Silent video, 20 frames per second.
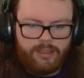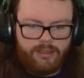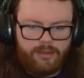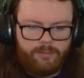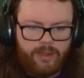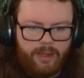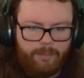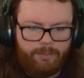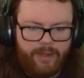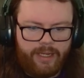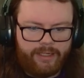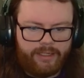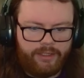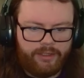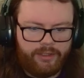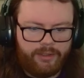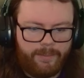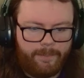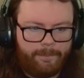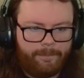Hop back here.
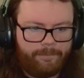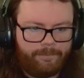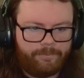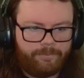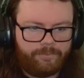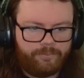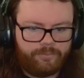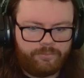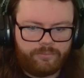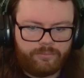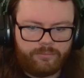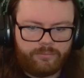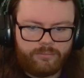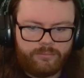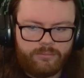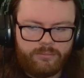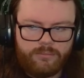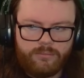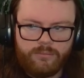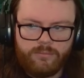
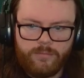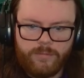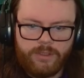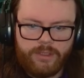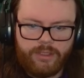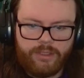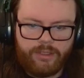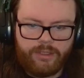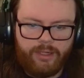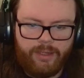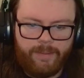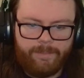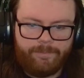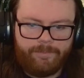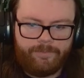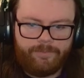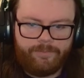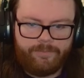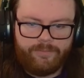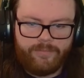Okay.
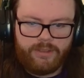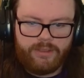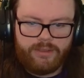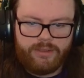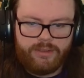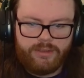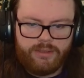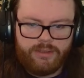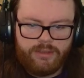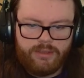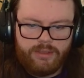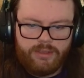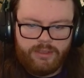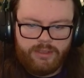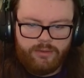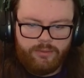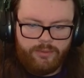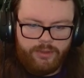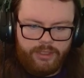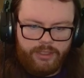
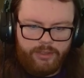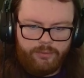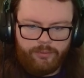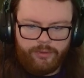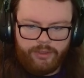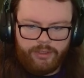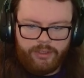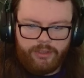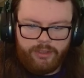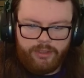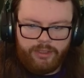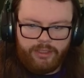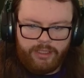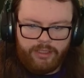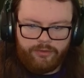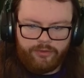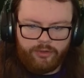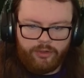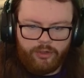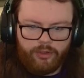We really need
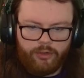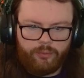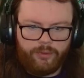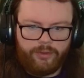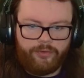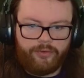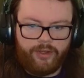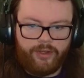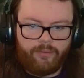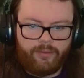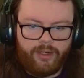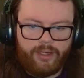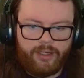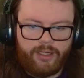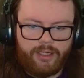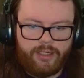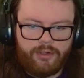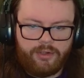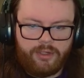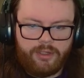to hard reset right
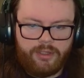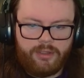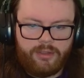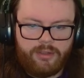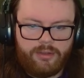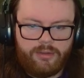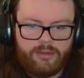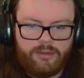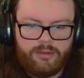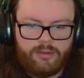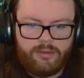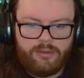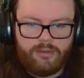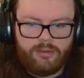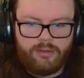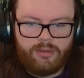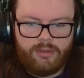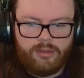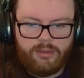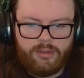now.
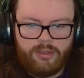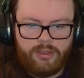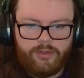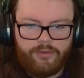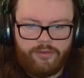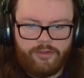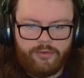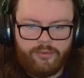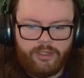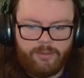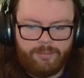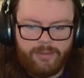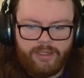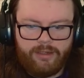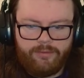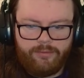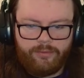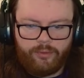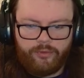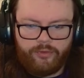Is he going
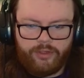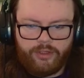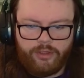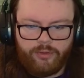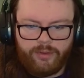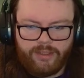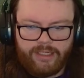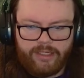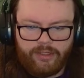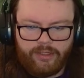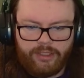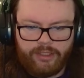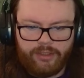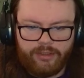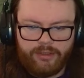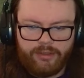above or is he going down here?